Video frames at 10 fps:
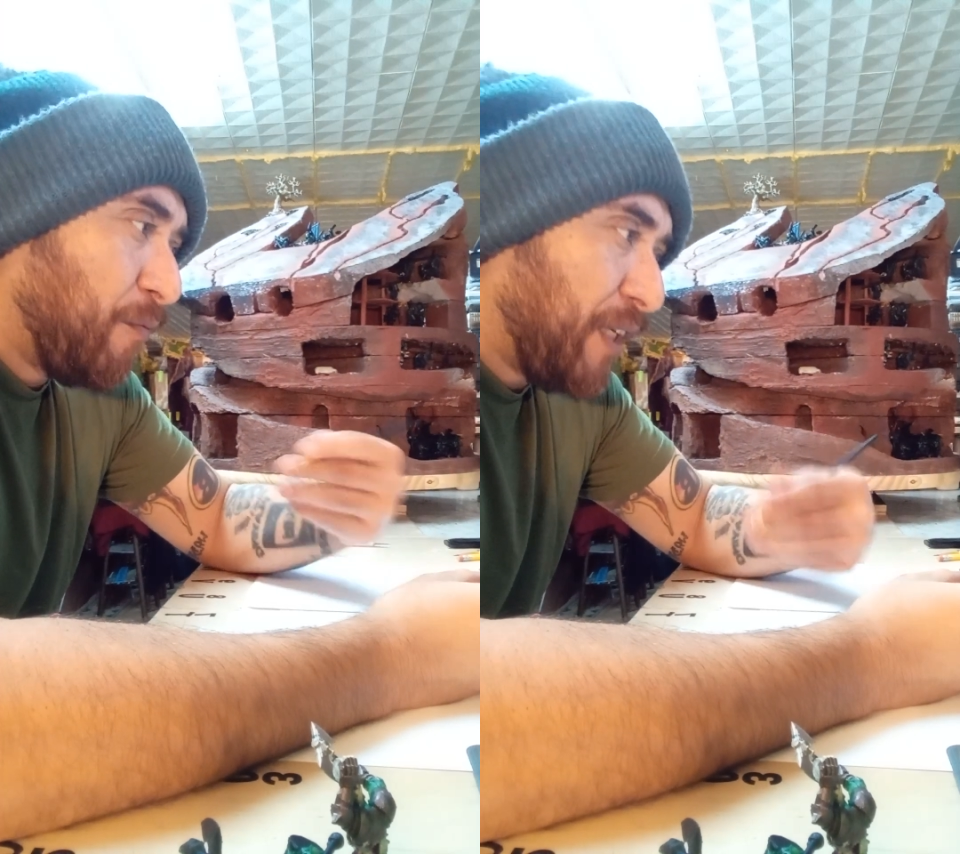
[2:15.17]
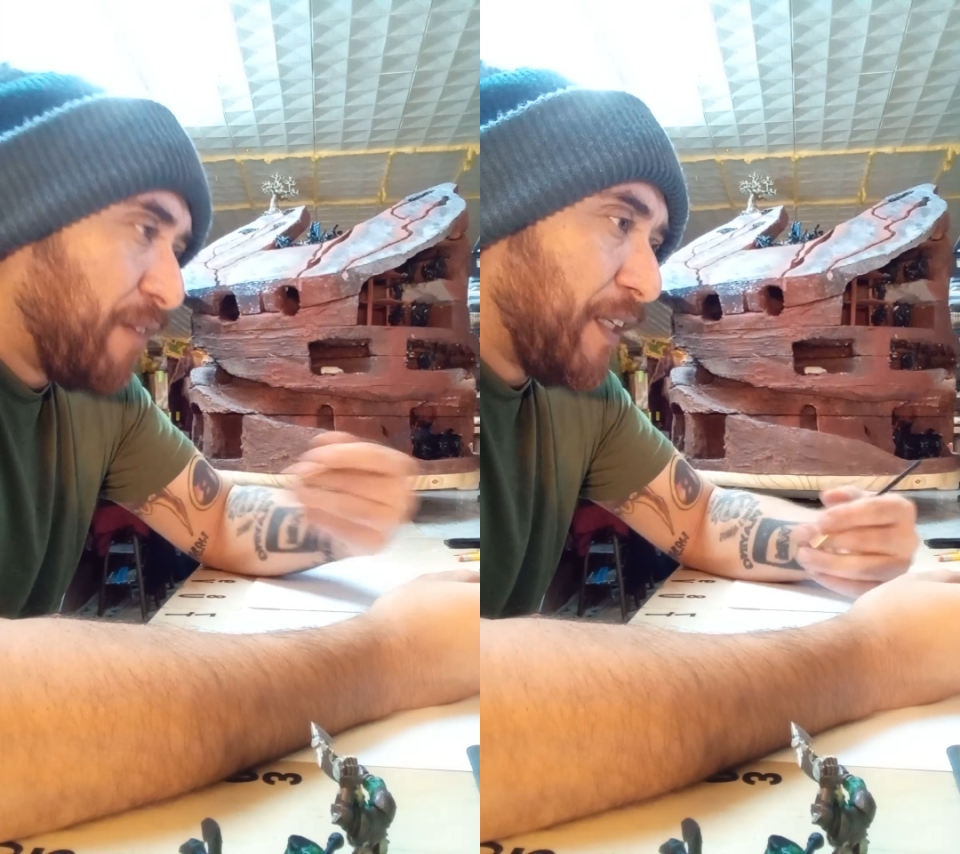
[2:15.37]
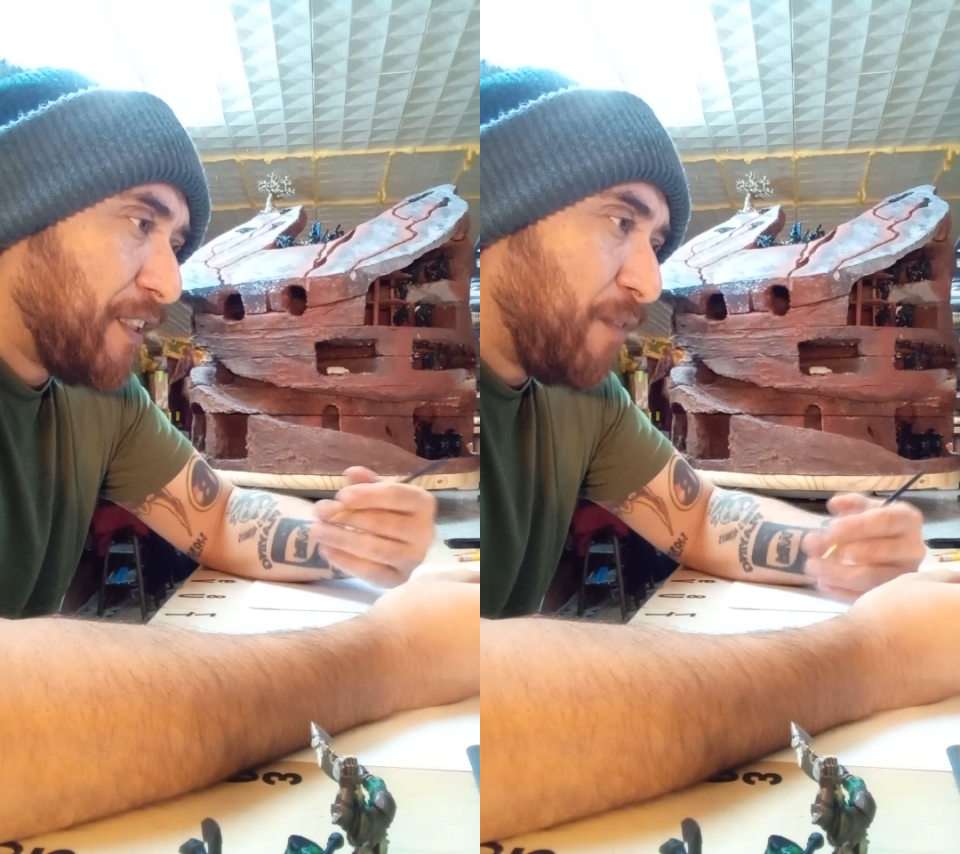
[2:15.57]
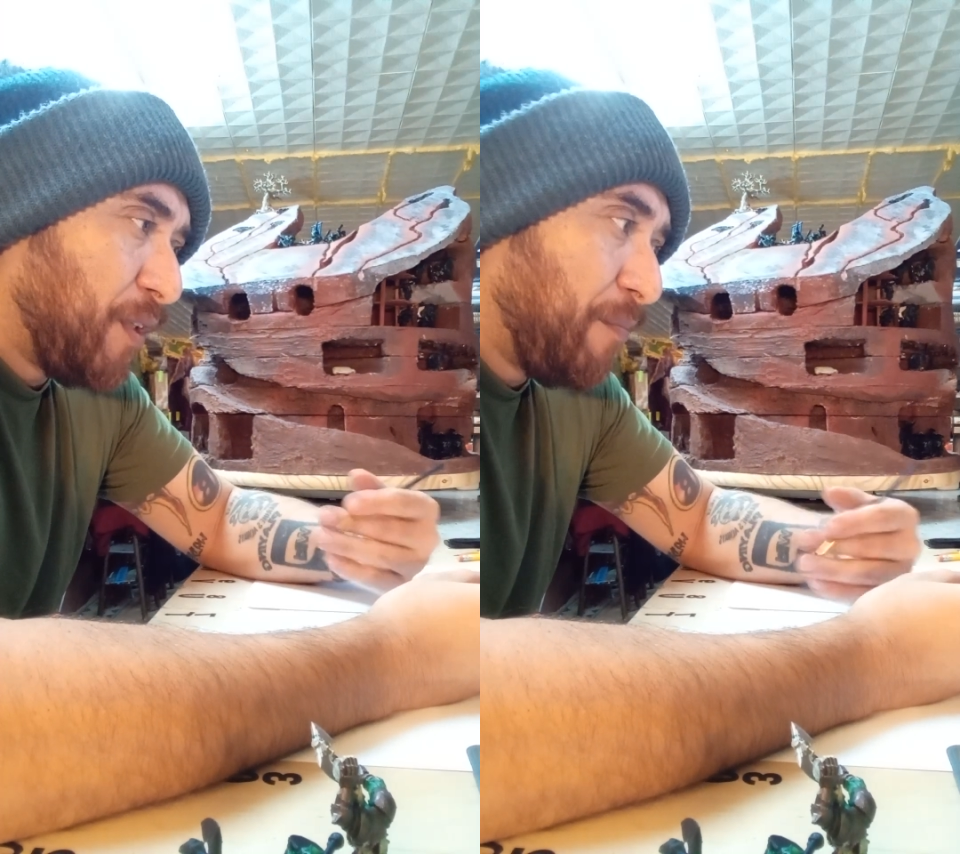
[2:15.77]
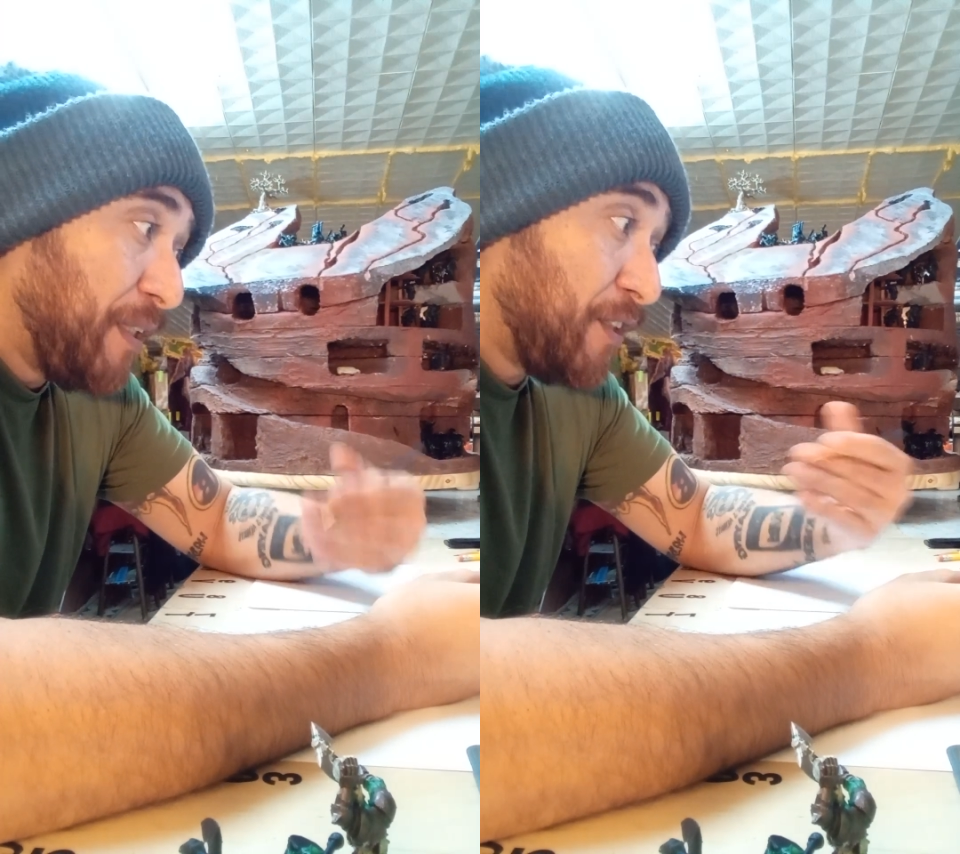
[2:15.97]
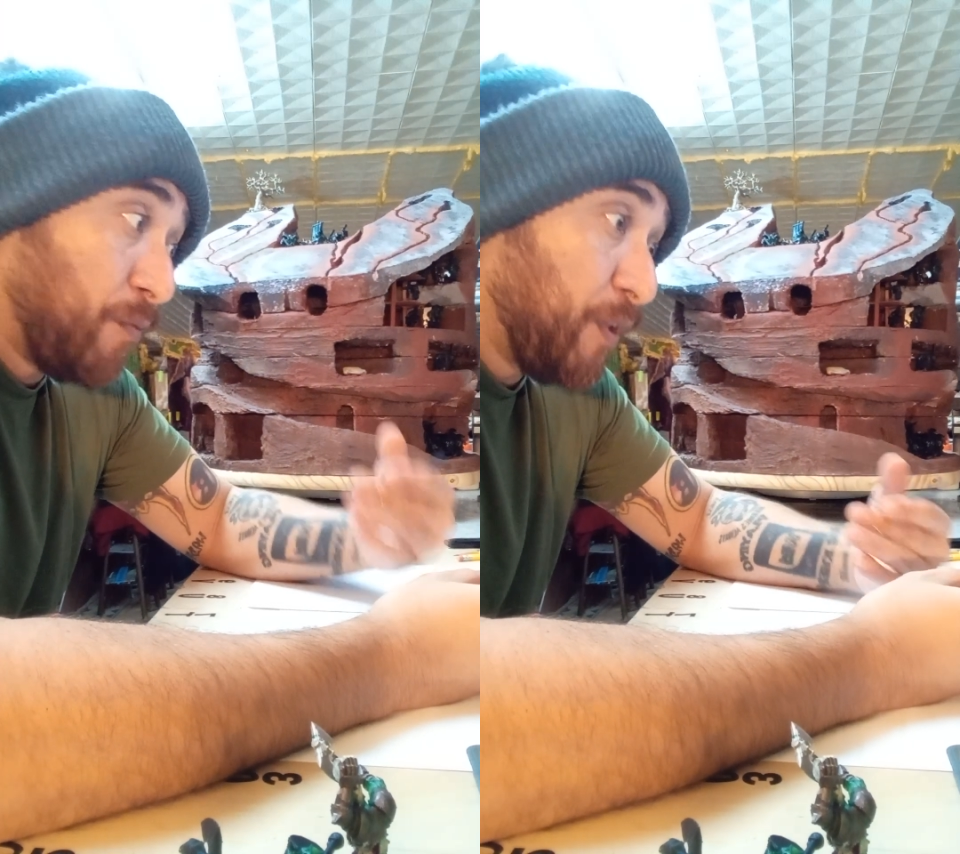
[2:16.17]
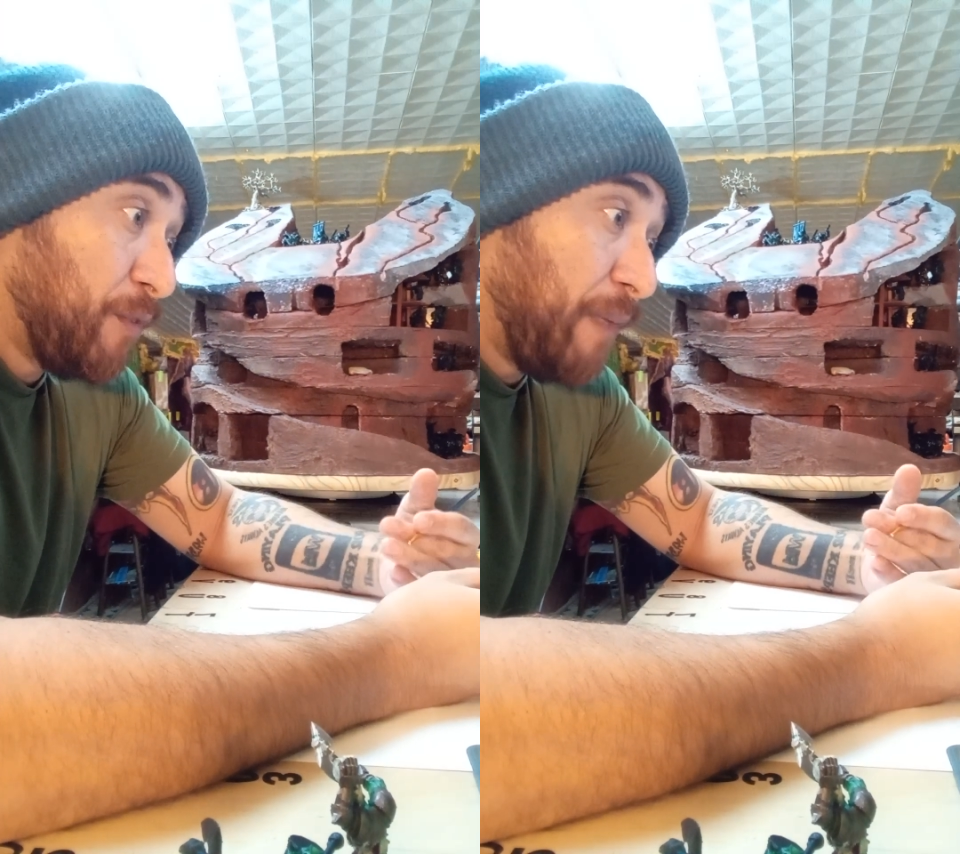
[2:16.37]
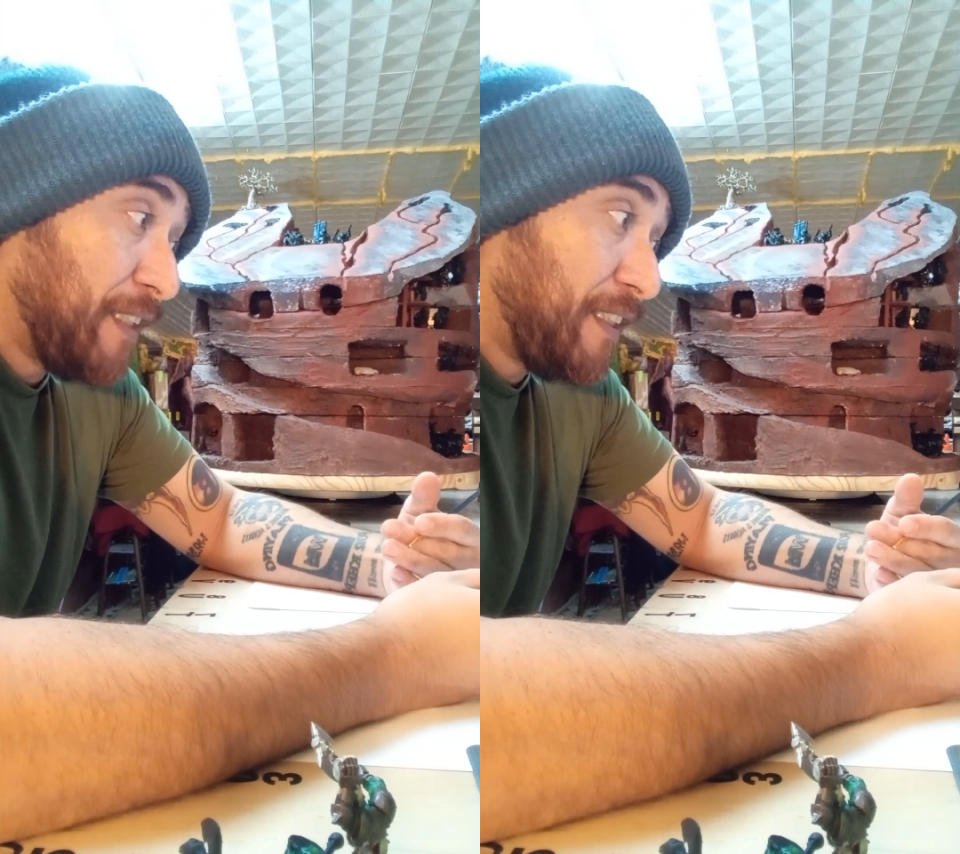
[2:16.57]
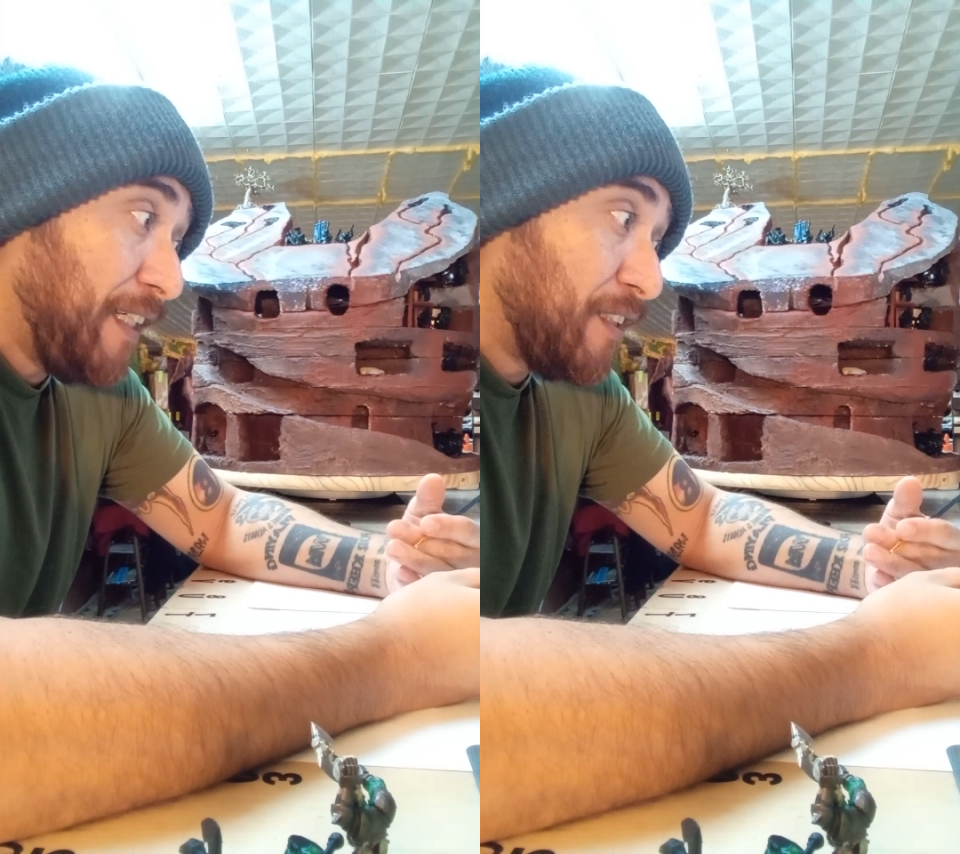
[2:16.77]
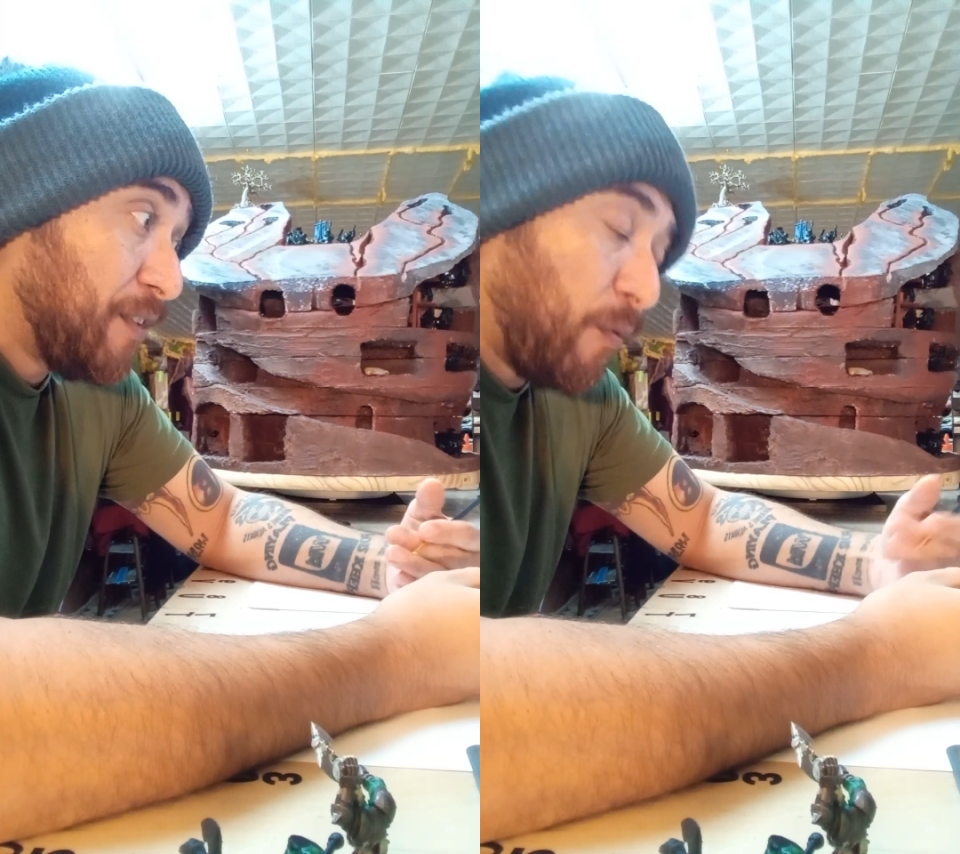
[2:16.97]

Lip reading: reinvesting with the business, which makes sense.